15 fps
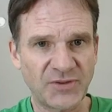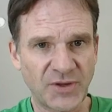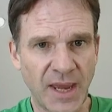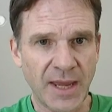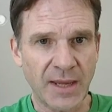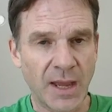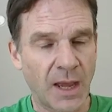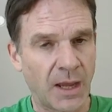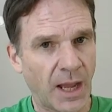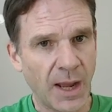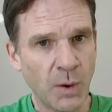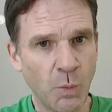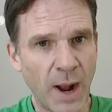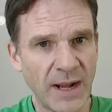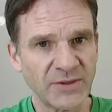say, I
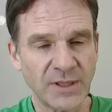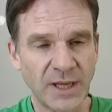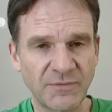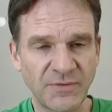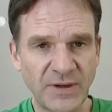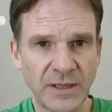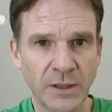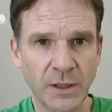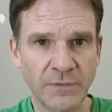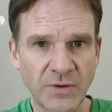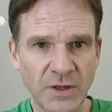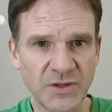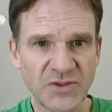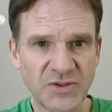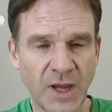watched that video of
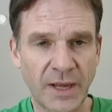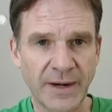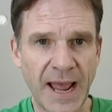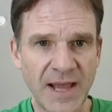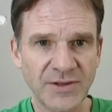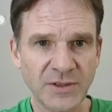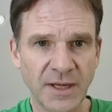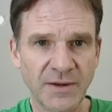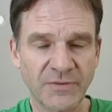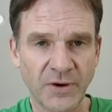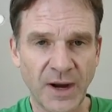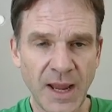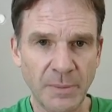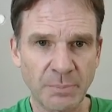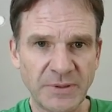your son asking for
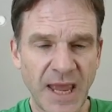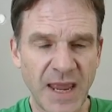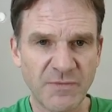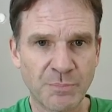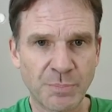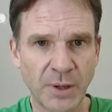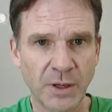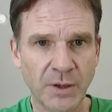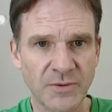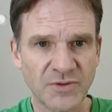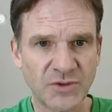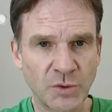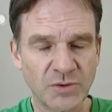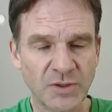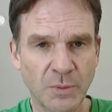help. Dave Burrows,
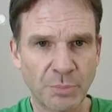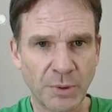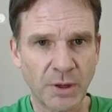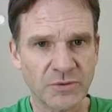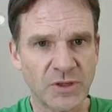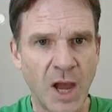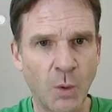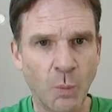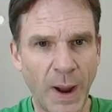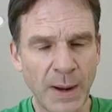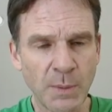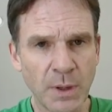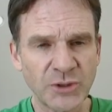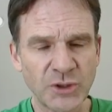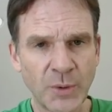Susan Burrows, why
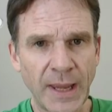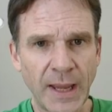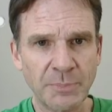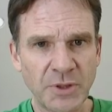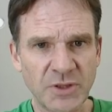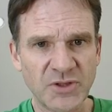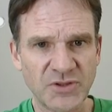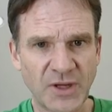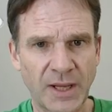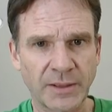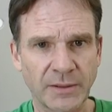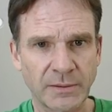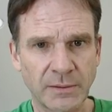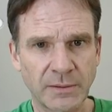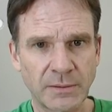won't you help your son?
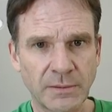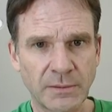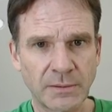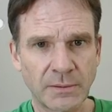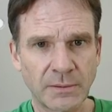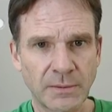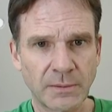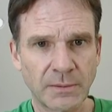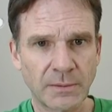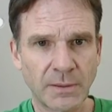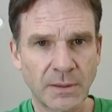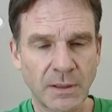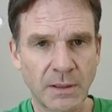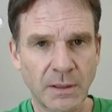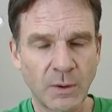
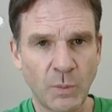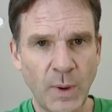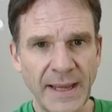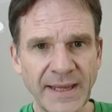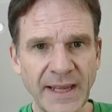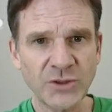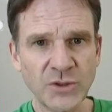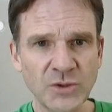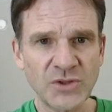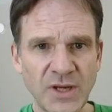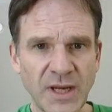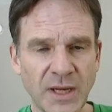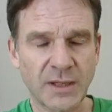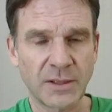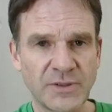Why can't you
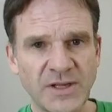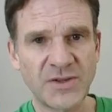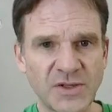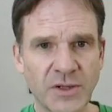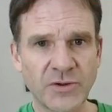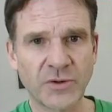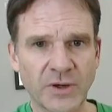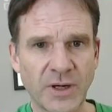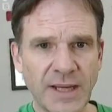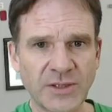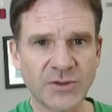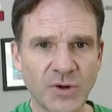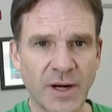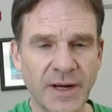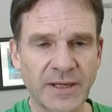see that he's under
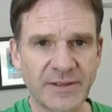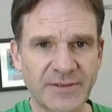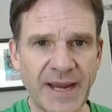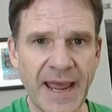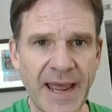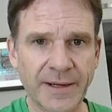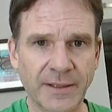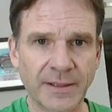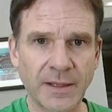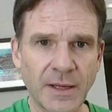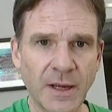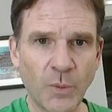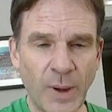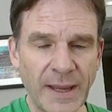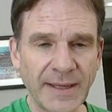electronic attack?
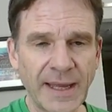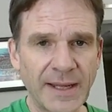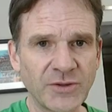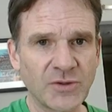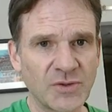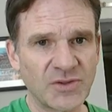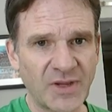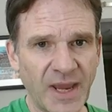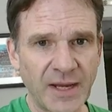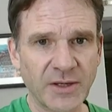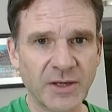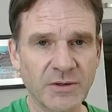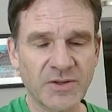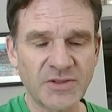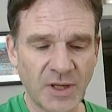Why can't you say
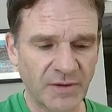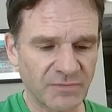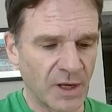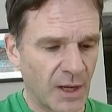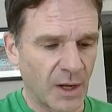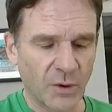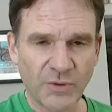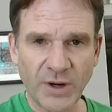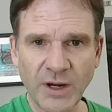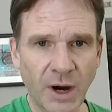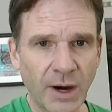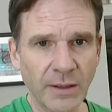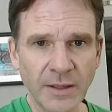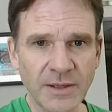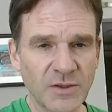to yourself,
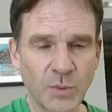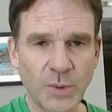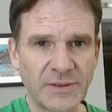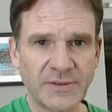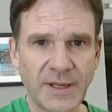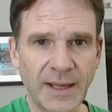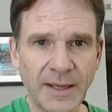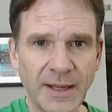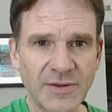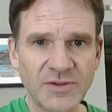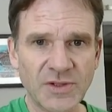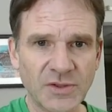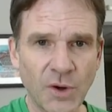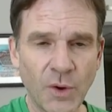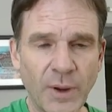regardless of what the hell else
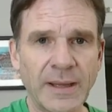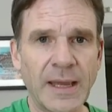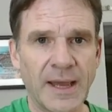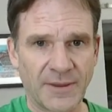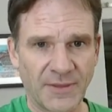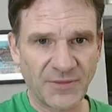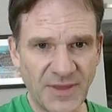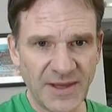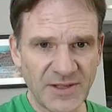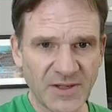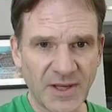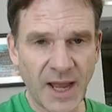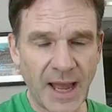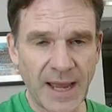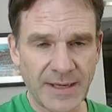is going, this
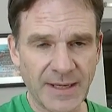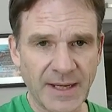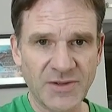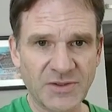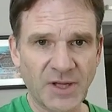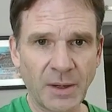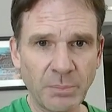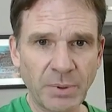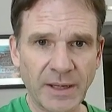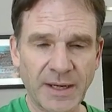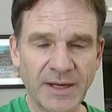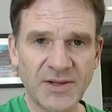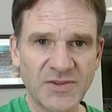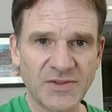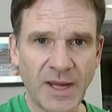guy needs
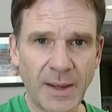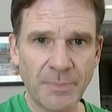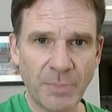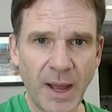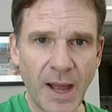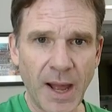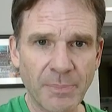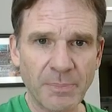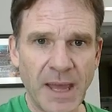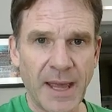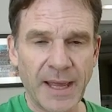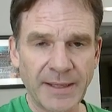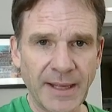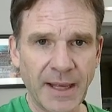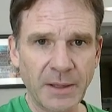somebody to step up
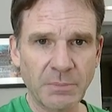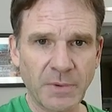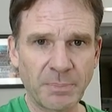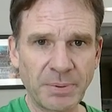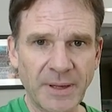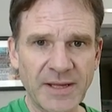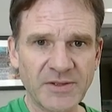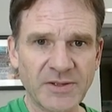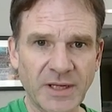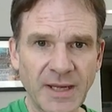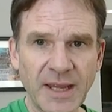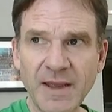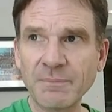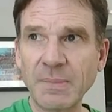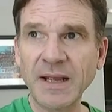and get him a place to
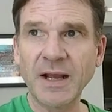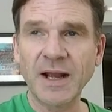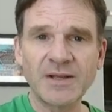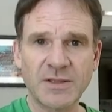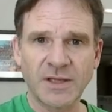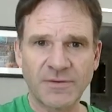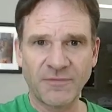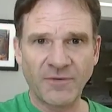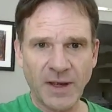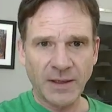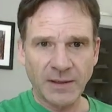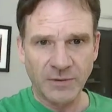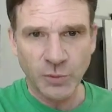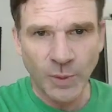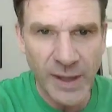live because it's
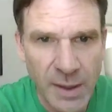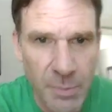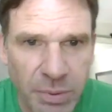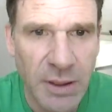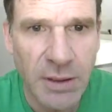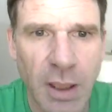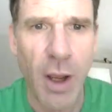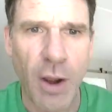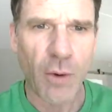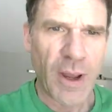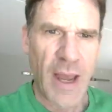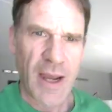fucking 20 below.